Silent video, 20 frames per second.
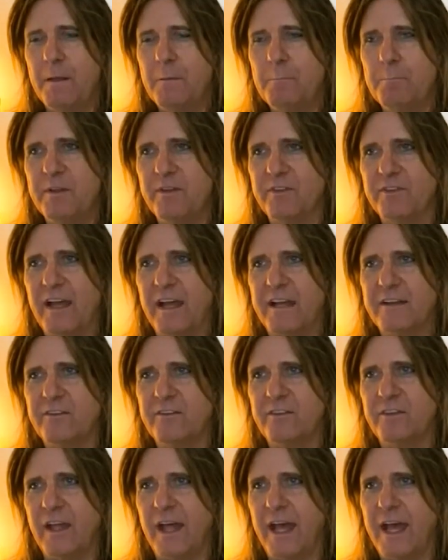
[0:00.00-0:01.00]

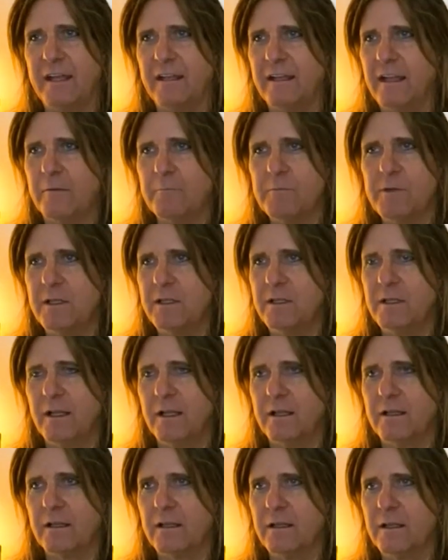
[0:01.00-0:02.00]
besides that, I mean,
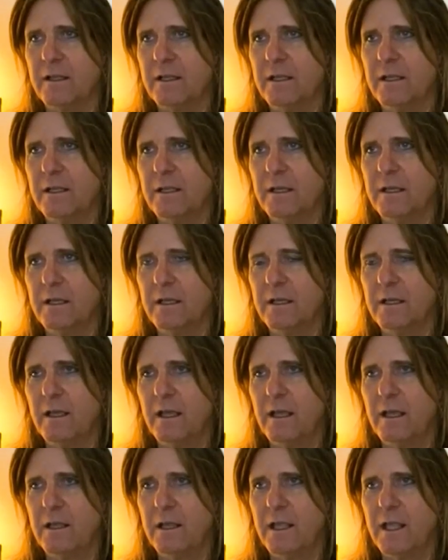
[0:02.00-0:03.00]

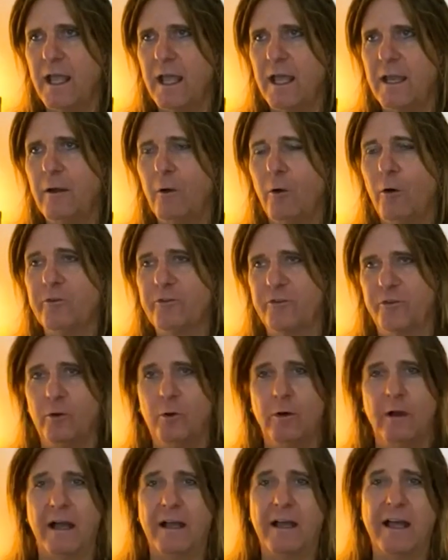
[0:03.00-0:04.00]
and
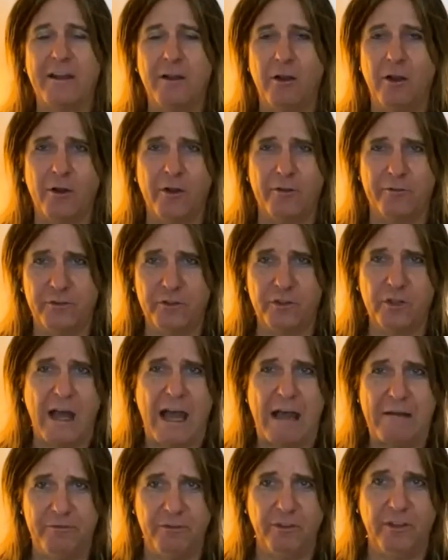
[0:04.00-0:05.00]
also I got a lot of
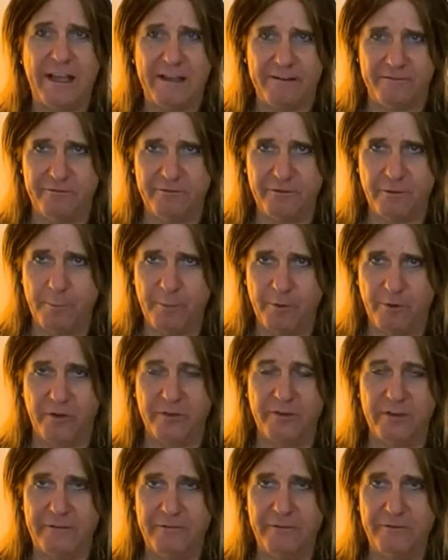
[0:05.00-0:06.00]
tough love from
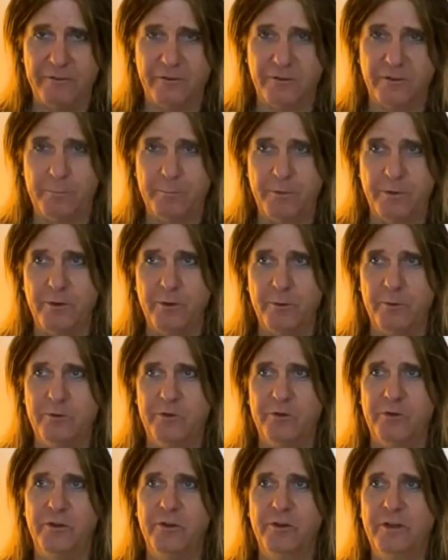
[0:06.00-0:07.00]
Ron Nevison, the
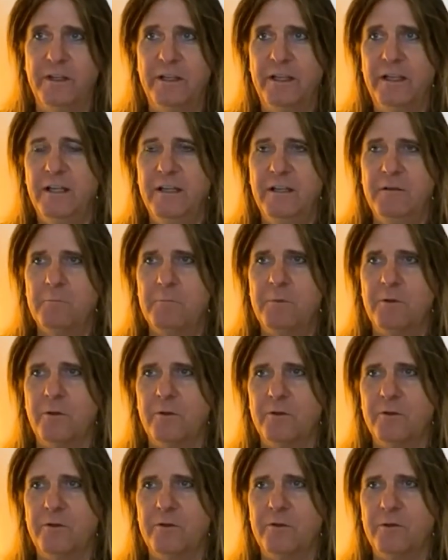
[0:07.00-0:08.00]
producer,
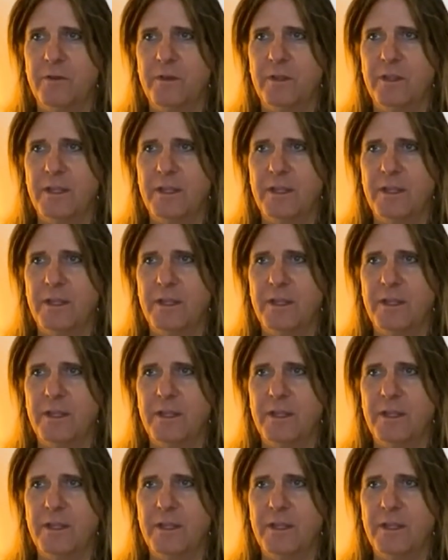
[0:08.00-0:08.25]
because,